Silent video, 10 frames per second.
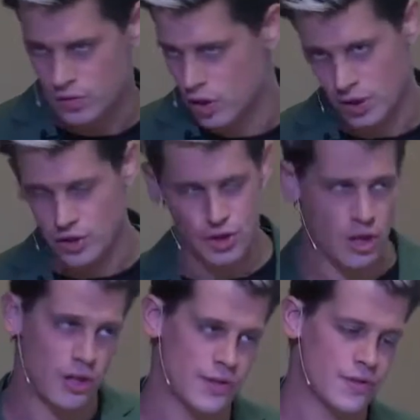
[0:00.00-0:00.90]
Turkish
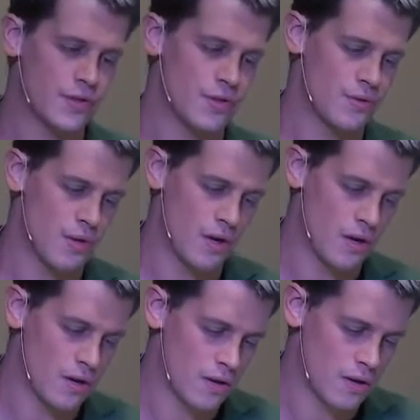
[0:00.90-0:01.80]
journalists who
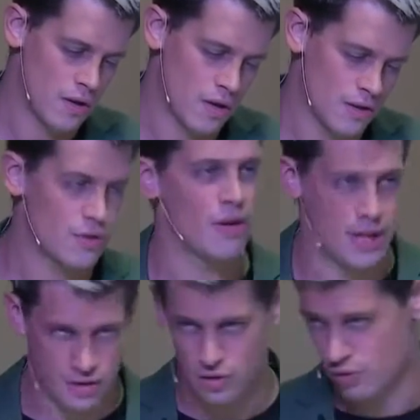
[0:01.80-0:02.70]
are
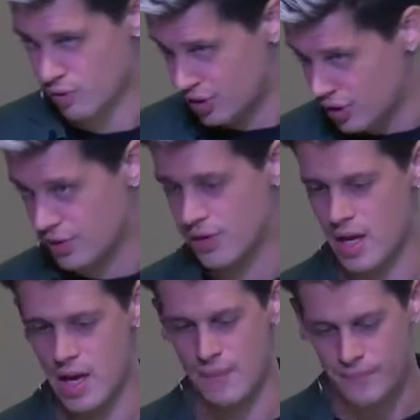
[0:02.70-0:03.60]
trying to resist
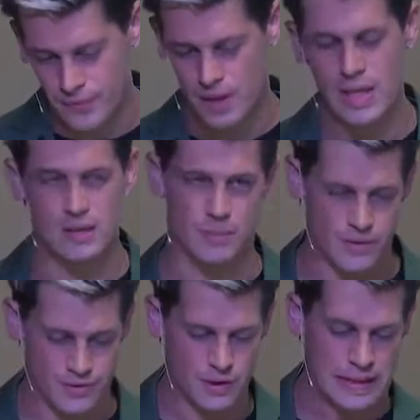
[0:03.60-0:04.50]
their
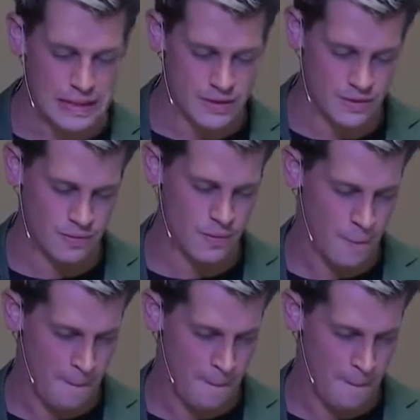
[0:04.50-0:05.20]
Islamist leaders,